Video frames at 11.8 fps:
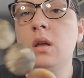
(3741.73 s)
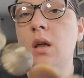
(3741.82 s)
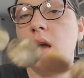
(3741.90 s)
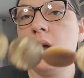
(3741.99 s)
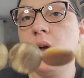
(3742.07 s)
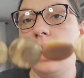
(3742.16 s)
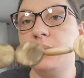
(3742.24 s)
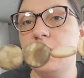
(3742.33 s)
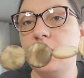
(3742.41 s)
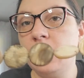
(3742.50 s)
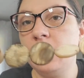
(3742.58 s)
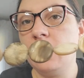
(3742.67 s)
Um,
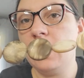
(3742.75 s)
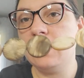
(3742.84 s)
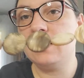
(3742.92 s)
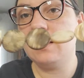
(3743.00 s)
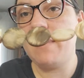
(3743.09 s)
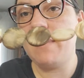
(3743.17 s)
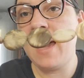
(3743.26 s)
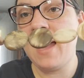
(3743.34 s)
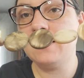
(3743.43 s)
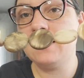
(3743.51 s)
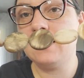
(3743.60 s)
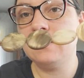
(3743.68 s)
so here is the
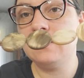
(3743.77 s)
mat.